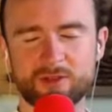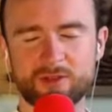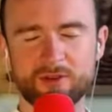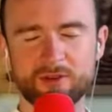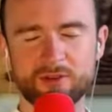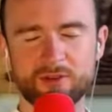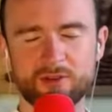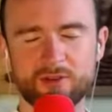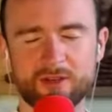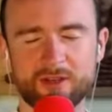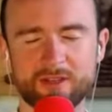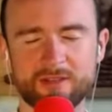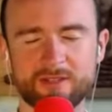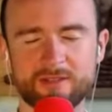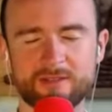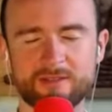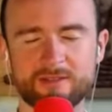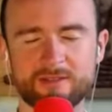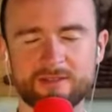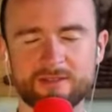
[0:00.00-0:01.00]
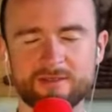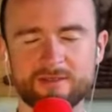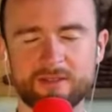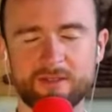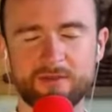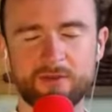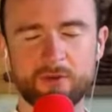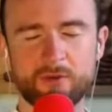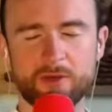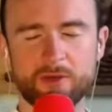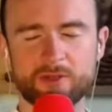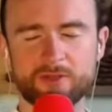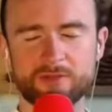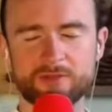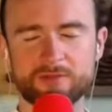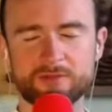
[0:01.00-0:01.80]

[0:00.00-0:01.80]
close your eyes if you wish.